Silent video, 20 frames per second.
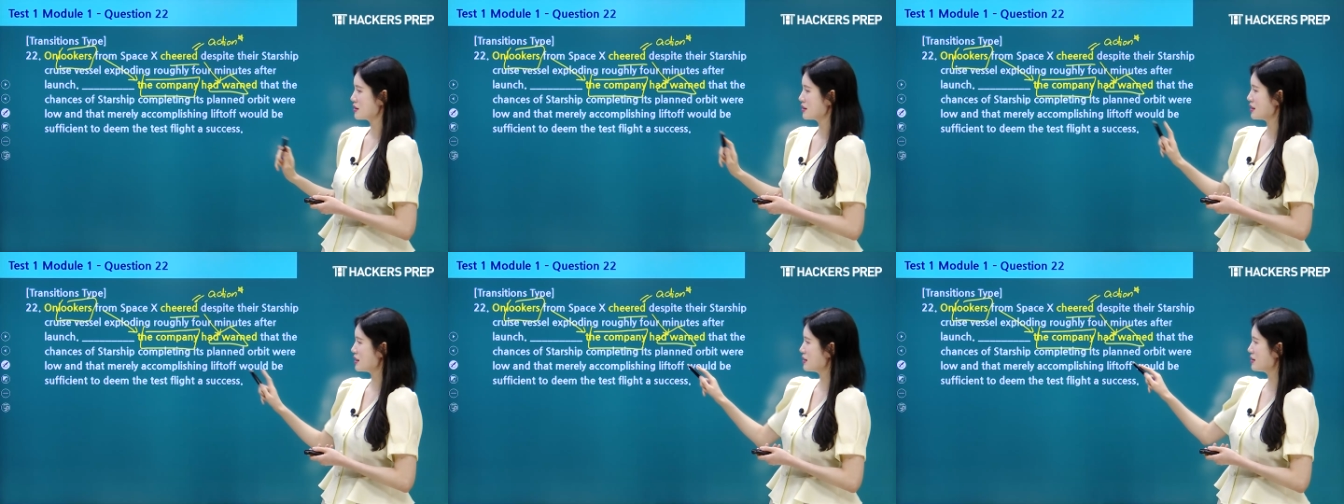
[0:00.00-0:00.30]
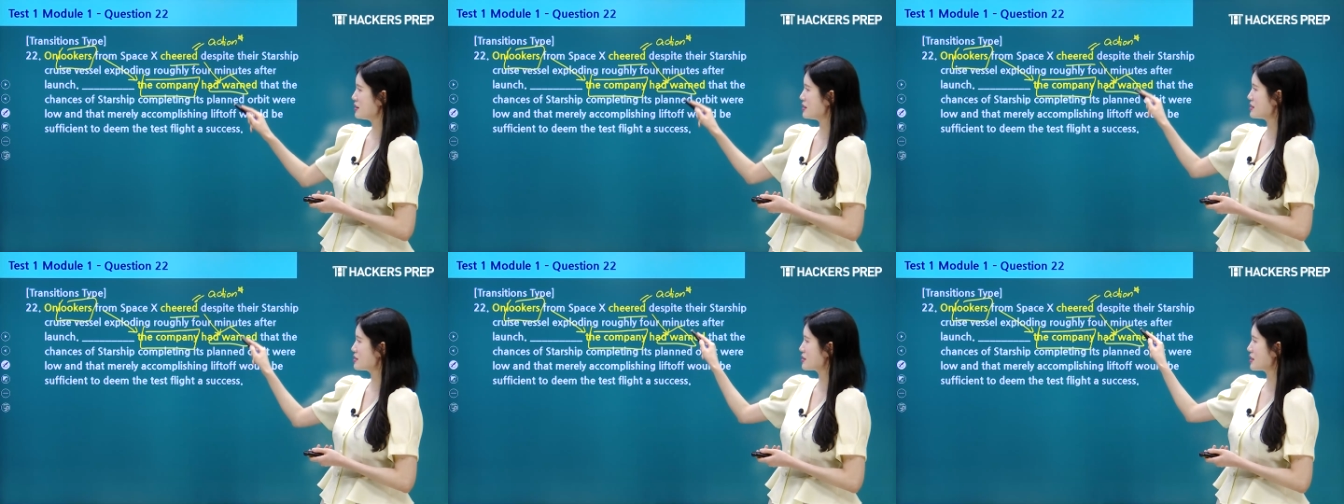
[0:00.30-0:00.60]
In
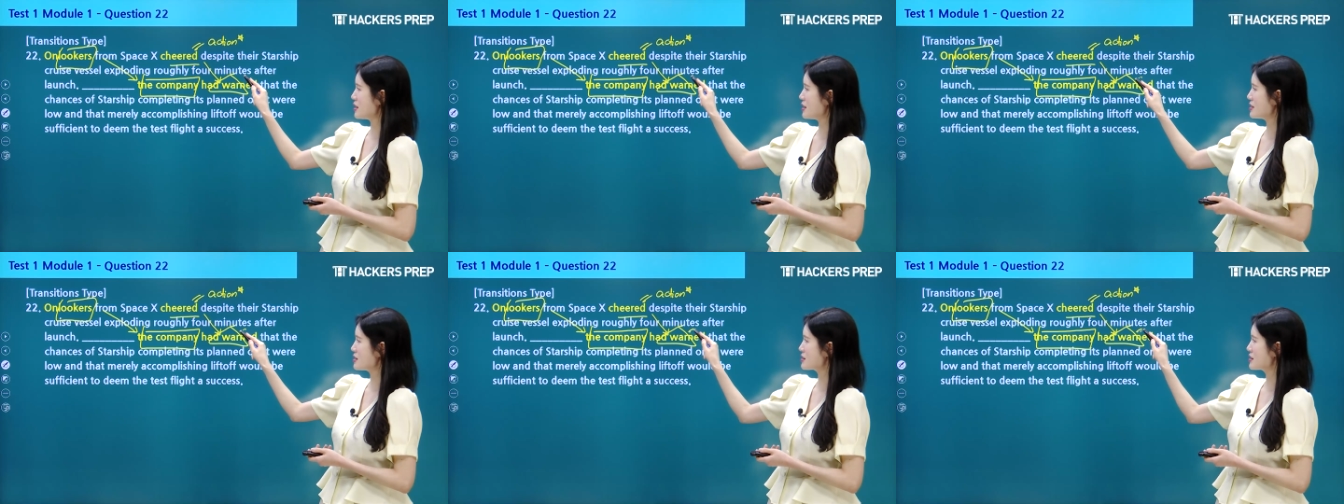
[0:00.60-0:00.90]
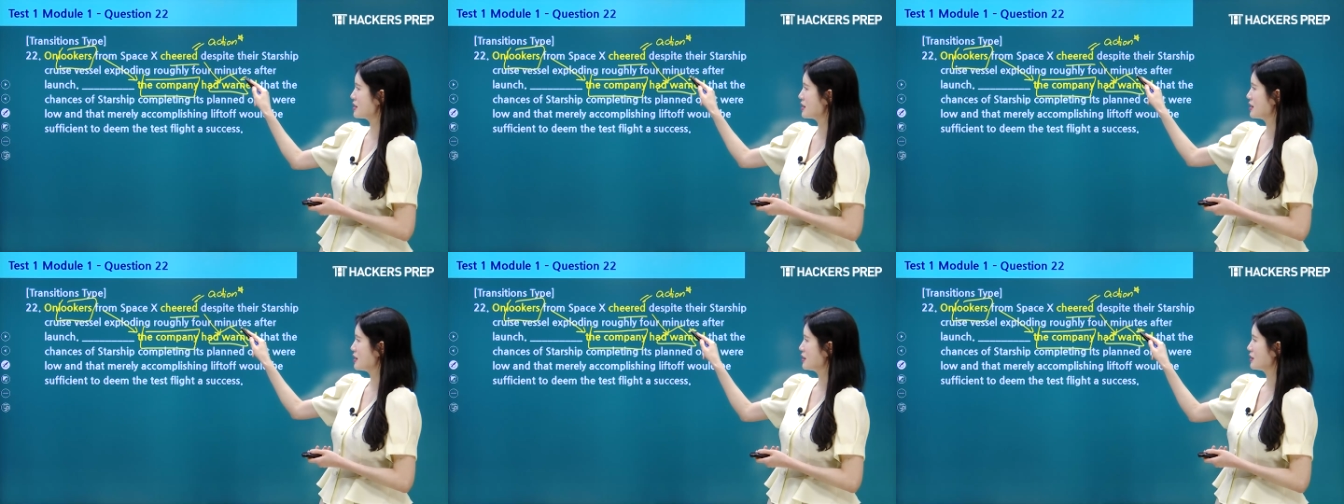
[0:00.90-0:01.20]
this case,
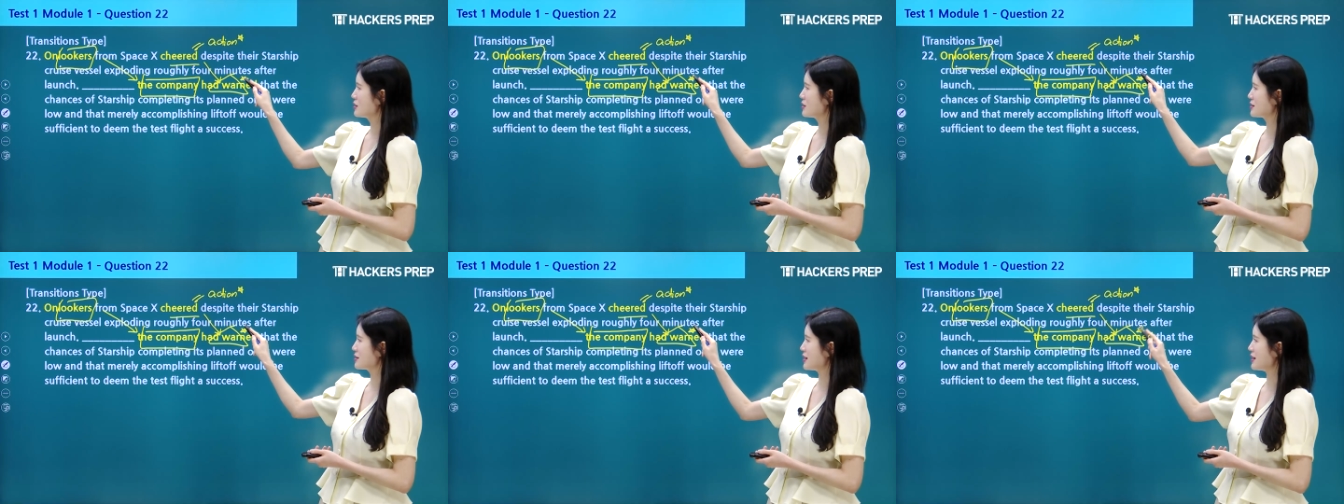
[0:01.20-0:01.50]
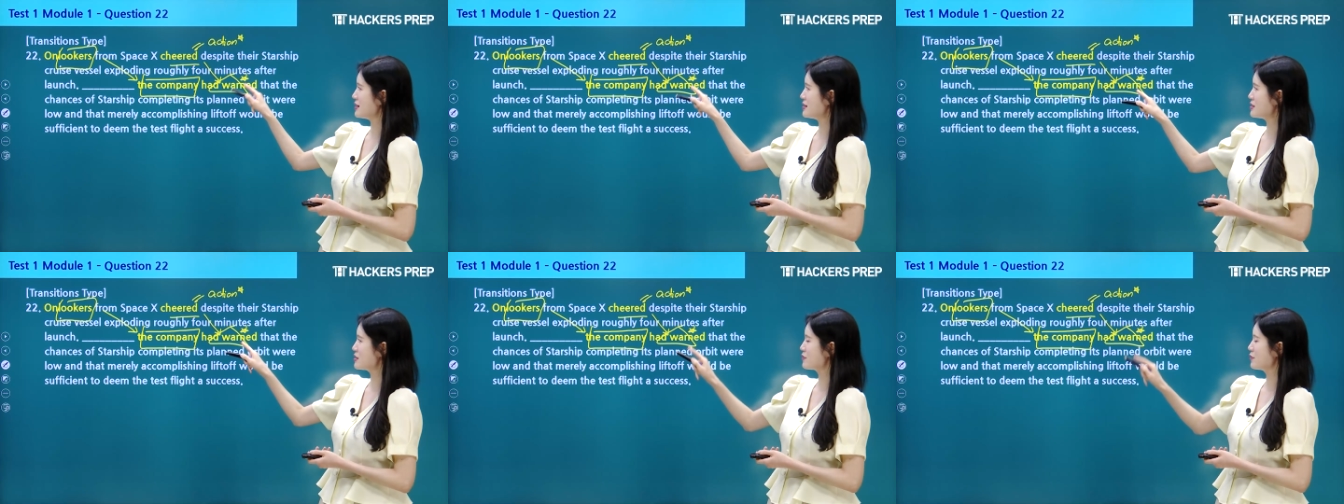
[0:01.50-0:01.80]
the
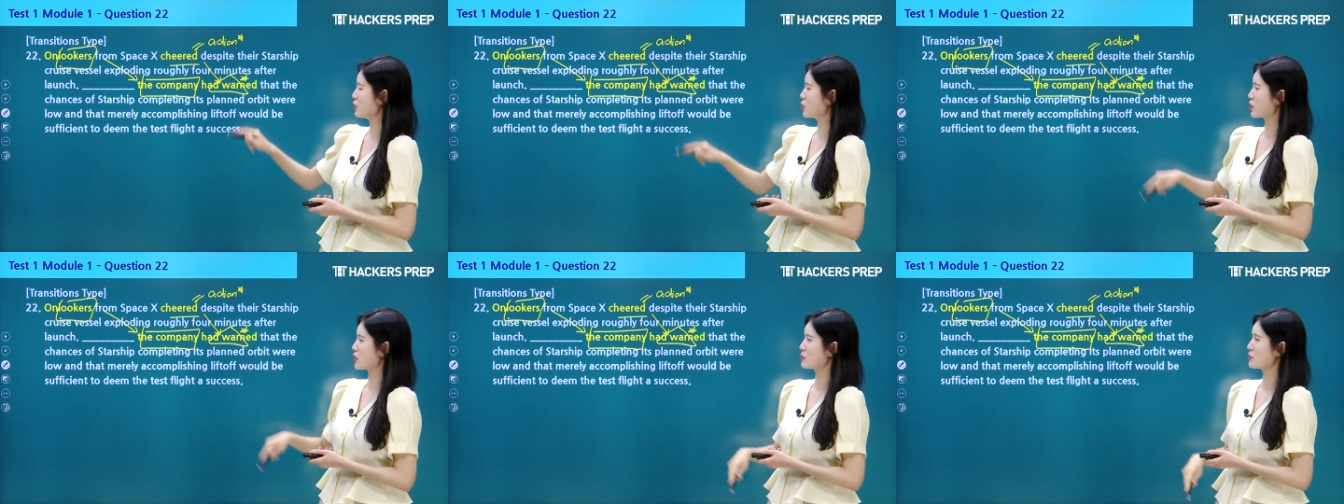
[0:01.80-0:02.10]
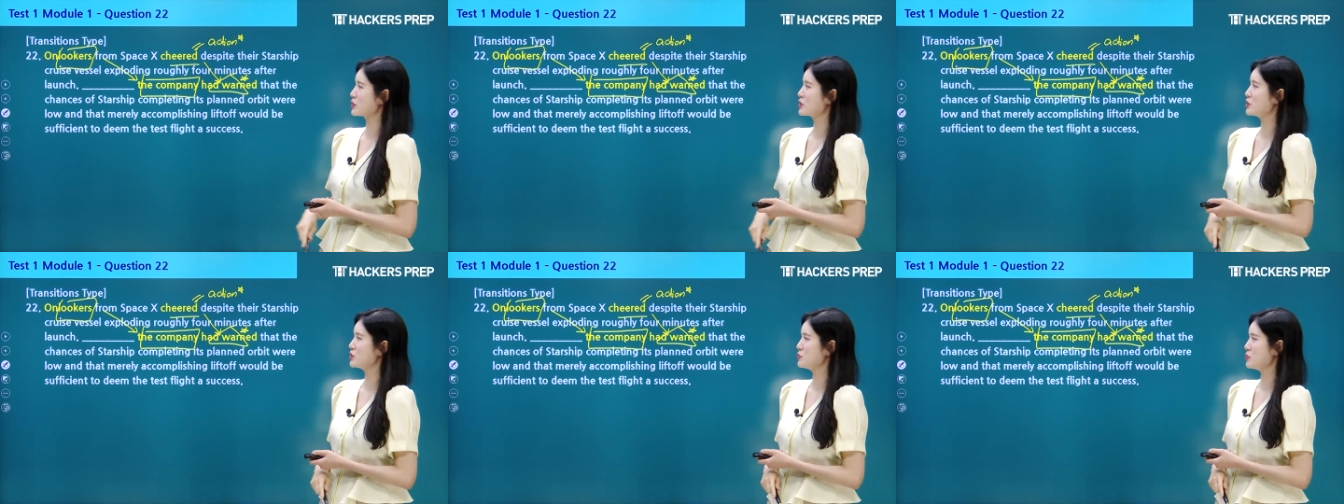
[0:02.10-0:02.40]
tense
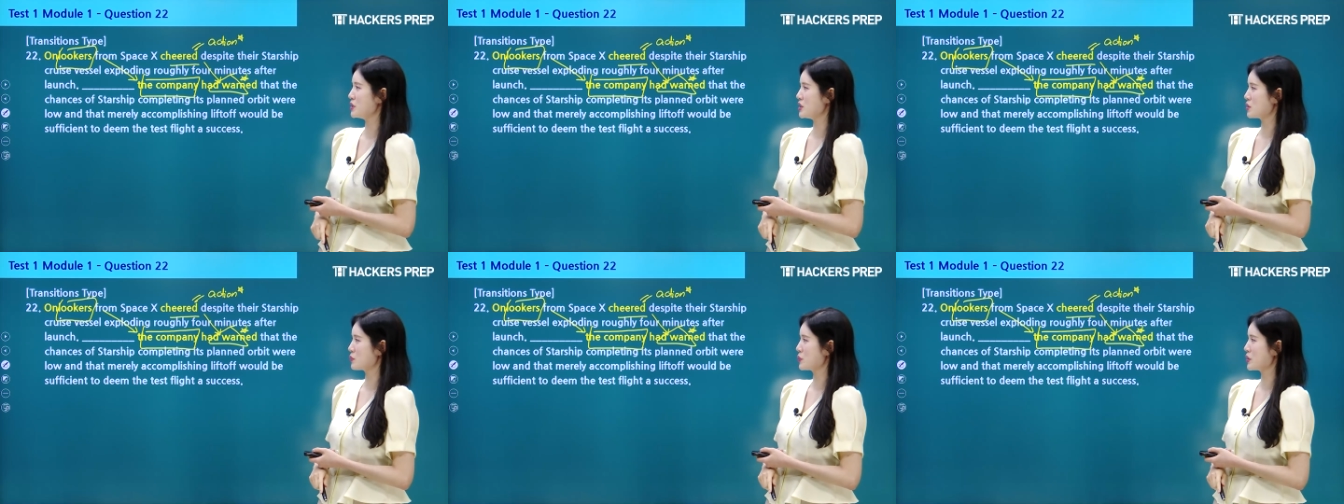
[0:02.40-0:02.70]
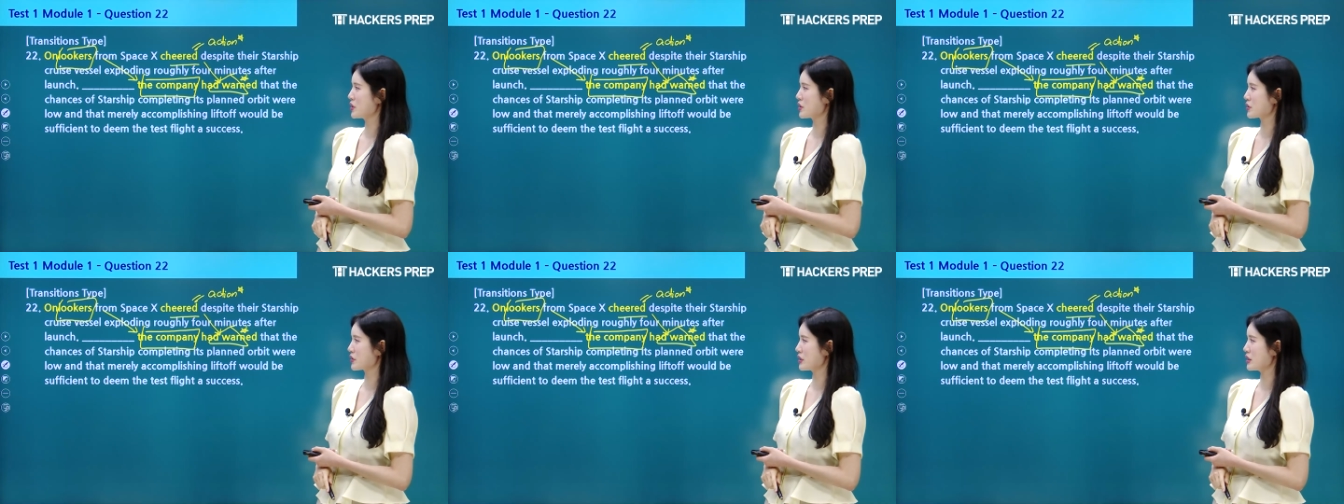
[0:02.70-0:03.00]
form could be a
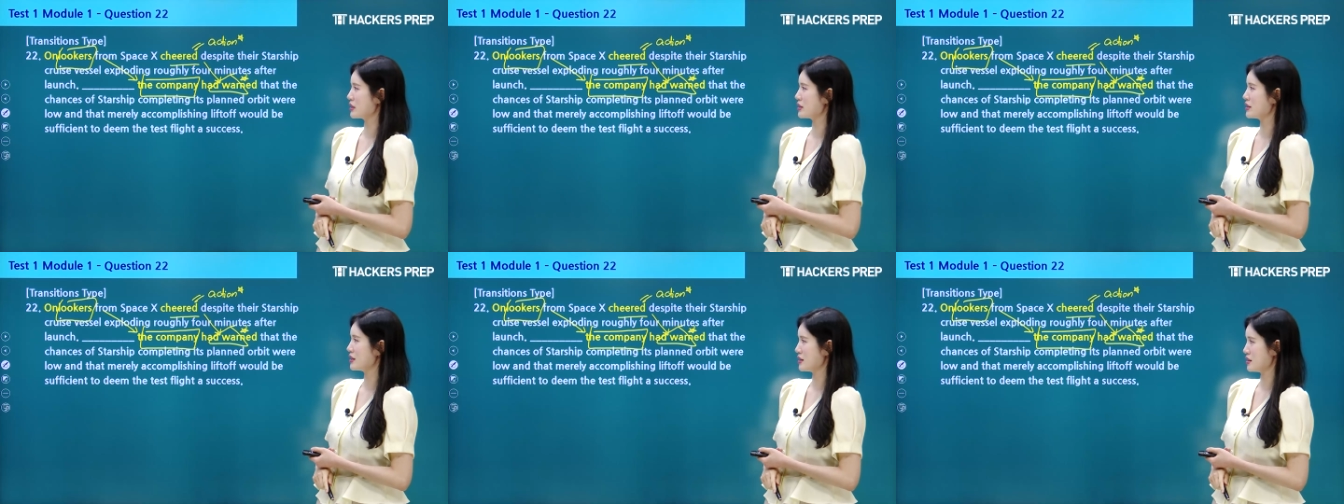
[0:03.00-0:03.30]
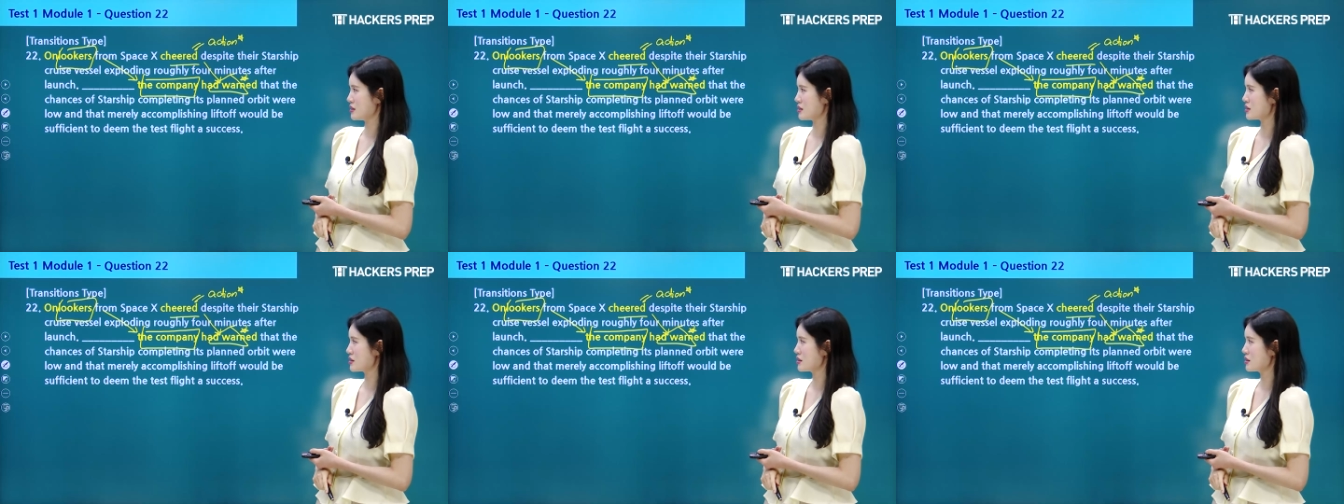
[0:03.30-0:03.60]
period
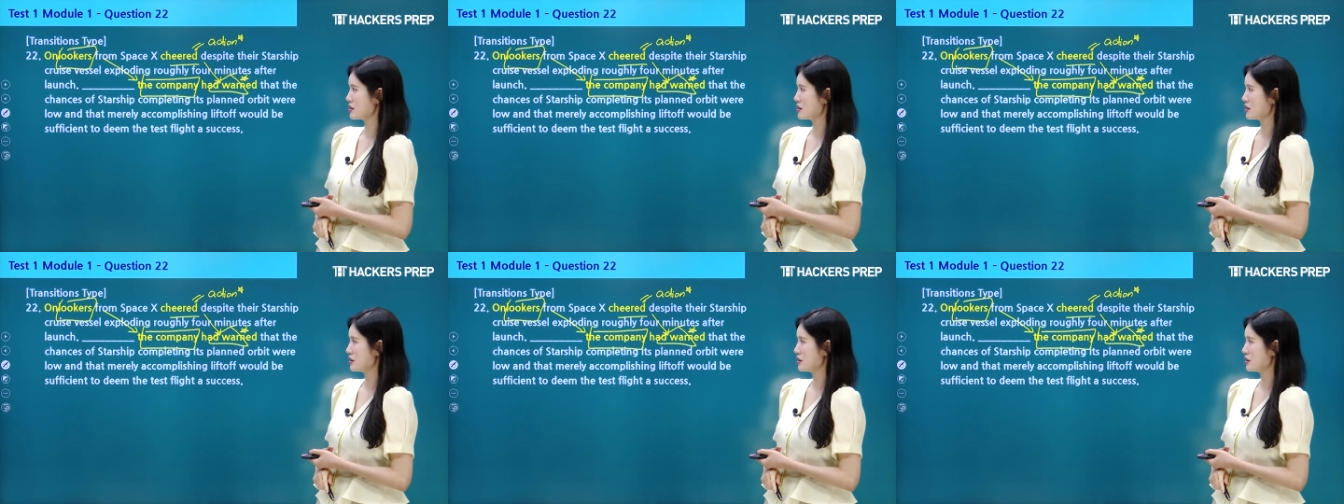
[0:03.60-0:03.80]
hint.